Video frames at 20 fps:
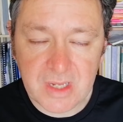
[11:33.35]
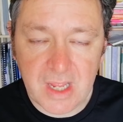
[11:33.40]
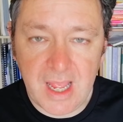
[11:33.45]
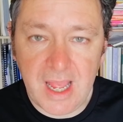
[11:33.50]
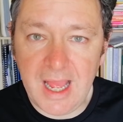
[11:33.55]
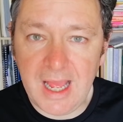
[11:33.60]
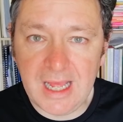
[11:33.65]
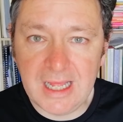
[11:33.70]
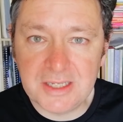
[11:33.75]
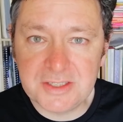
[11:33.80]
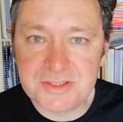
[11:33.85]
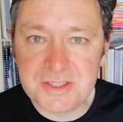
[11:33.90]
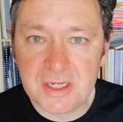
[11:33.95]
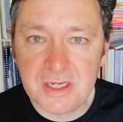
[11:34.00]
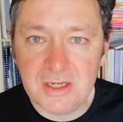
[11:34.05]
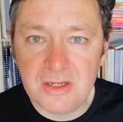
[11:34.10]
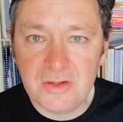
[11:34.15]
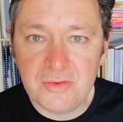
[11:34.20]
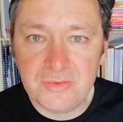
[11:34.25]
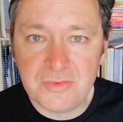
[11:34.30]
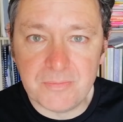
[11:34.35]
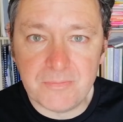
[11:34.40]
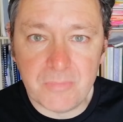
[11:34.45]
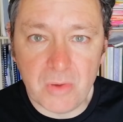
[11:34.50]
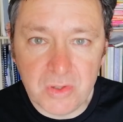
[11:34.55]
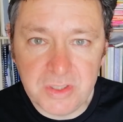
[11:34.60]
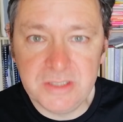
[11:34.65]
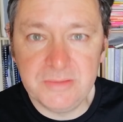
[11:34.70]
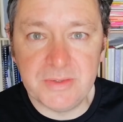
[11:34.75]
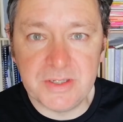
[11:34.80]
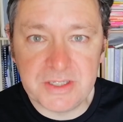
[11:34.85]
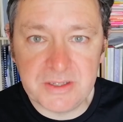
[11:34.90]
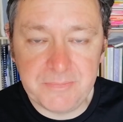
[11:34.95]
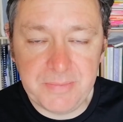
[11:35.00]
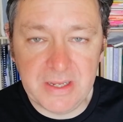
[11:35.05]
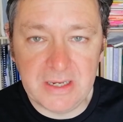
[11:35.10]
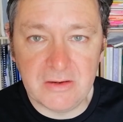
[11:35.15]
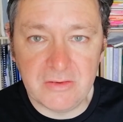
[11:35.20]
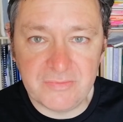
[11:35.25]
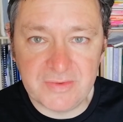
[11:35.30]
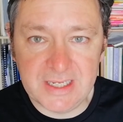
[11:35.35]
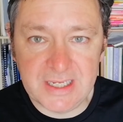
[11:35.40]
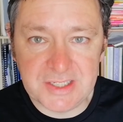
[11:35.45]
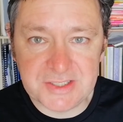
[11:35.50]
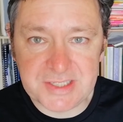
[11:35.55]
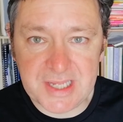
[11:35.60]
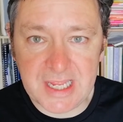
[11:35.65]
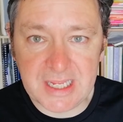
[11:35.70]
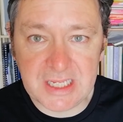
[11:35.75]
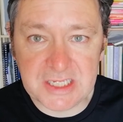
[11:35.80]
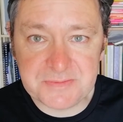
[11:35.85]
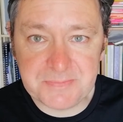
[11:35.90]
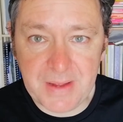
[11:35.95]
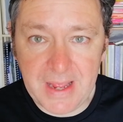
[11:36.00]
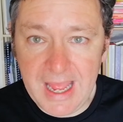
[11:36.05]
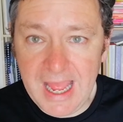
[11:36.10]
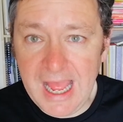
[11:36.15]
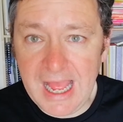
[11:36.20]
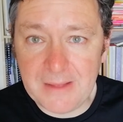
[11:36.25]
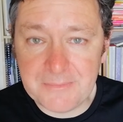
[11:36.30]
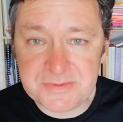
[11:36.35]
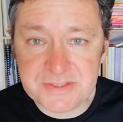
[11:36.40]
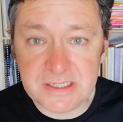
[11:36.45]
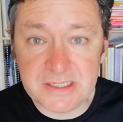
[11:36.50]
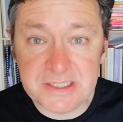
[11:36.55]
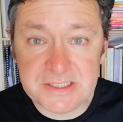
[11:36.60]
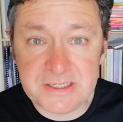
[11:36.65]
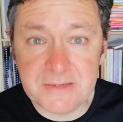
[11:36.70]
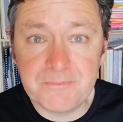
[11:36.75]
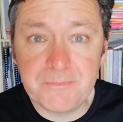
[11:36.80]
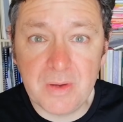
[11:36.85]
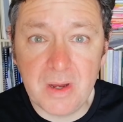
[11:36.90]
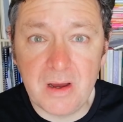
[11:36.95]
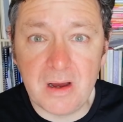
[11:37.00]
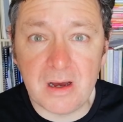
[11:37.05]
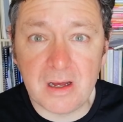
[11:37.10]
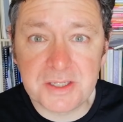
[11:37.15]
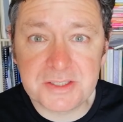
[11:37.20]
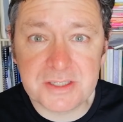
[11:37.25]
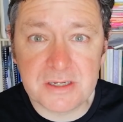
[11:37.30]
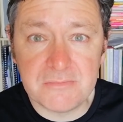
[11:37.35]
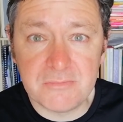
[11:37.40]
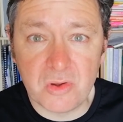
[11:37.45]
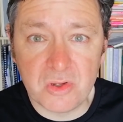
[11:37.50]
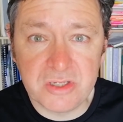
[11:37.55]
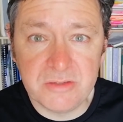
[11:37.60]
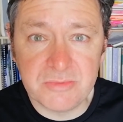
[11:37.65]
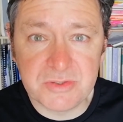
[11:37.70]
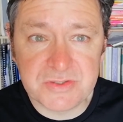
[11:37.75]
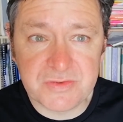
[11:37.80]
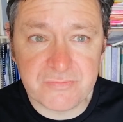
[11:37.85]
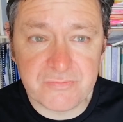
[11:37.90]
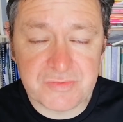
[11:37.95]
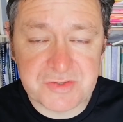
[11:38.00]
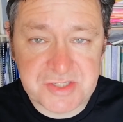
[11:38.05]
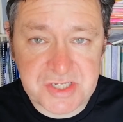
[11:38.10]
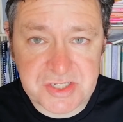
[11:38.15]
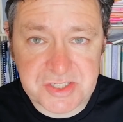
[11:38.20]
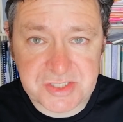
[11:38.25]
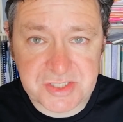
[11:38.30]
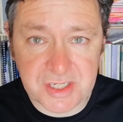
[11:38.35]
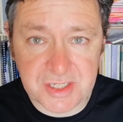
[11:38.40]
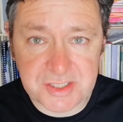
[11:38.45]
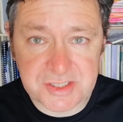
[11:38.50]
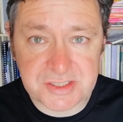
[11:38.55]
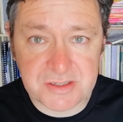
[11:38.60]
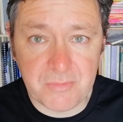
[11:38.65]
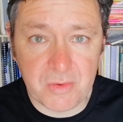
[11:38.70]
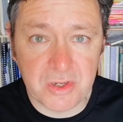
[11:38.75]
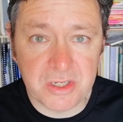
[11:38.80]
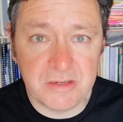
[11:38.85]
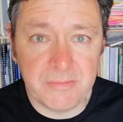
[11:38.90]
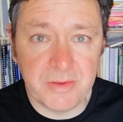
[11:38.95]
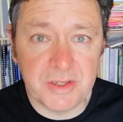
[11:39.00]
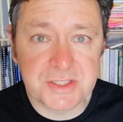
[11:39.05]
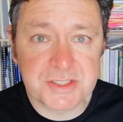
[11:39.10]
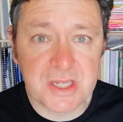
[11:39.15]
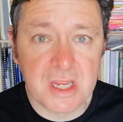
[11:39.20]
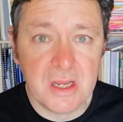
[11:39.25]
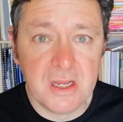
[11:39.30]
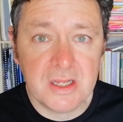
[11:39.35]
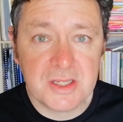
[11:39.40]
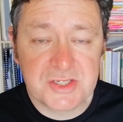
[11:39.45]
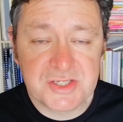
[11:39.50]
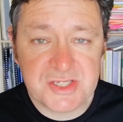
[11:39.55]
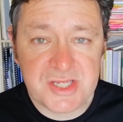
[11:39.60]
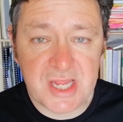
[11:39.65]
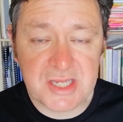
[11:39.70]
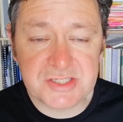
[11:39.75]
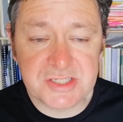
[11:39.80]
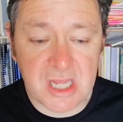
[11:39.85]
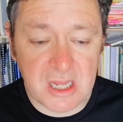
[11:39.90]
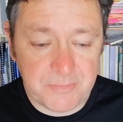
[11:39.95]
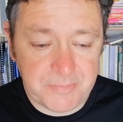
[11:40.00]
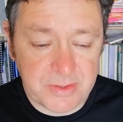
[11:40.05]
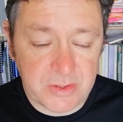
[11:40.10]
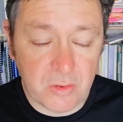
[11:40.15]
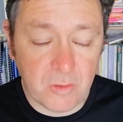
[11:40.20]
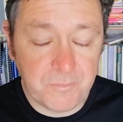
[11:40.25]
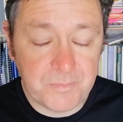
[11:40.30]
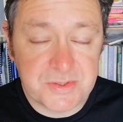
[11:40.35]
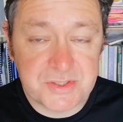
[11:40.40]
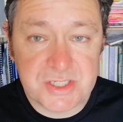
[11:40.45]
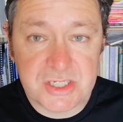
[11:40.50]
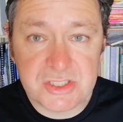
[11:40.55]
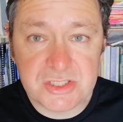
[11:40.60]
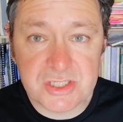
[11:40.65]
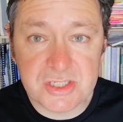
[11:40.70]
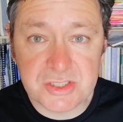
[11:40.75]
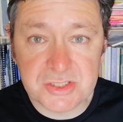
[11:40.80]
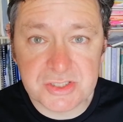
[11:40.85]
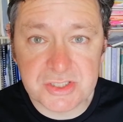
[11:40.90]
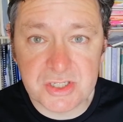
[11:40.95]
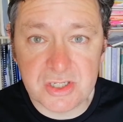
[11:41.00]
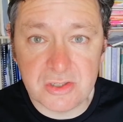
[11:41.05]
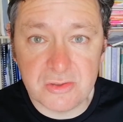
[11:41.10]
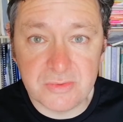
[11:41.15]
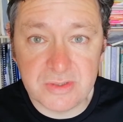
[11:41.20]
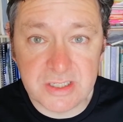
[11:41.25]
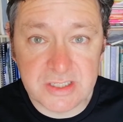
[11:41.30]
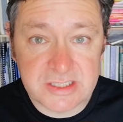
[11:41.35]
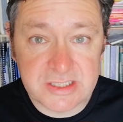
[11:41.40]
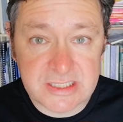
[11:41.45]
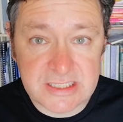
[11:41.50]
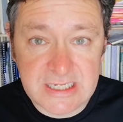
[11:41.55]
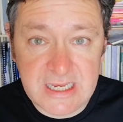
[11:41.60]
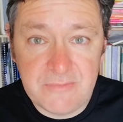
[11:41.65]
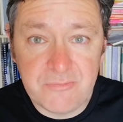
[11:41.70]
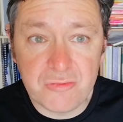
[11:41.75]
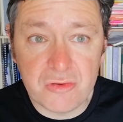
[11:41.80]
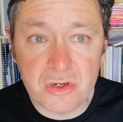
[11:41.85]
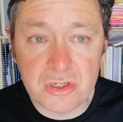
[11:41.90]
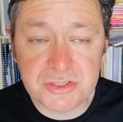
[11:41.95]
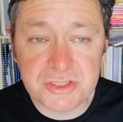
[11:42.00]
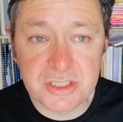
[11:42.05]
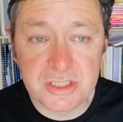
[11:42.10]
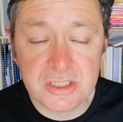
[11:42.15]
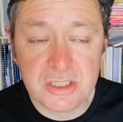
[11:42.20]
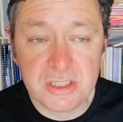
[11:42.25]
and the monument, the Pillar of Elyseg, as perhaps, at least in part, a monument of resistance, a monument set up in opposition to and a deliberate